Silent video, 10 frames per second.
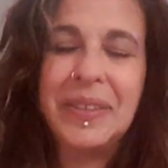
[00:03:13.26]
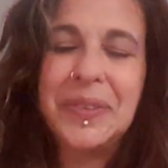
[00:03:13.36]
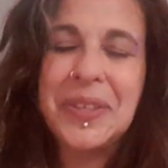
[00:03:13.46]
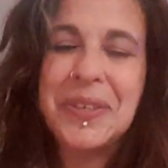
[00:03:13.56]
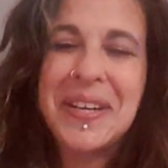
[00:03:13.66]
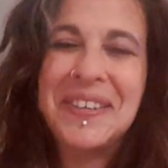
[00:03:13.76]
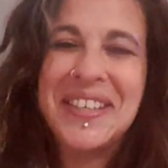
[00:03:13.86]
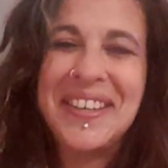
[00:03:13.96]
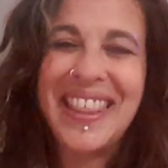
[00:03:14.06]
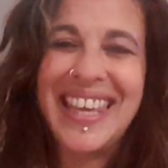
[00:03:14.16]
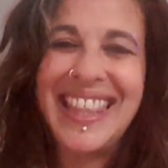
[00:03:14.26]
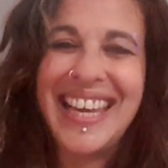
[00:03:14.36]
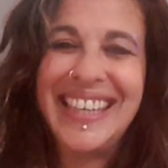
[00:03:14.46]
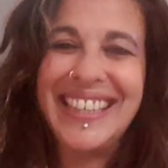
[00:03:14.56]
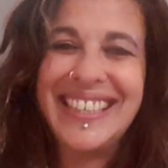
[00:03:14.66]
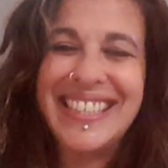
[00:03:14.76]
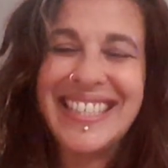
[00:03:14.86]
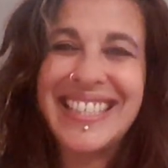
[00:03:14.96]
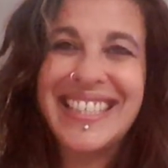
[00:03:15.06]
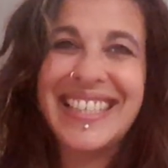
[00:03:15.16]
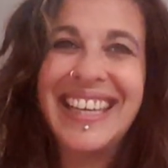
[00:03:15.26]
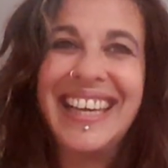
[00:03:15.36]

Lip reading: don't know how healthy that is.